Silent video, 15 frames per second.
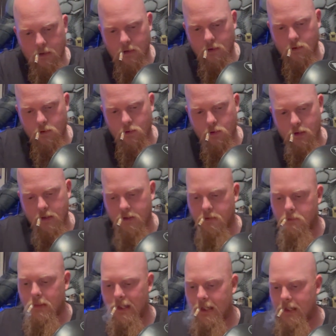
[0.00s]
Ooh, this is
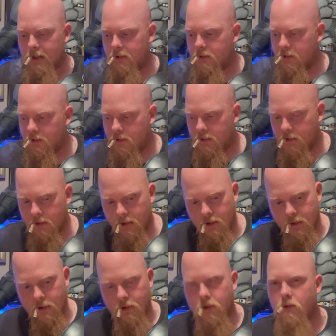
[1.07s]
bad.
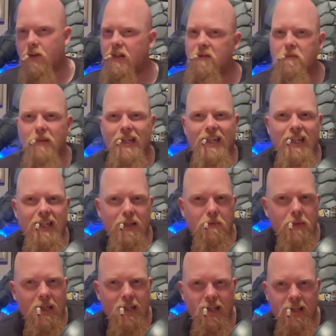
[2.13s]
Oh, this is bad.
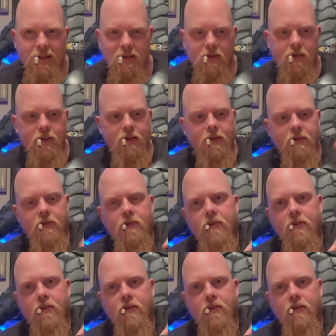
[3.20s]
Look at this.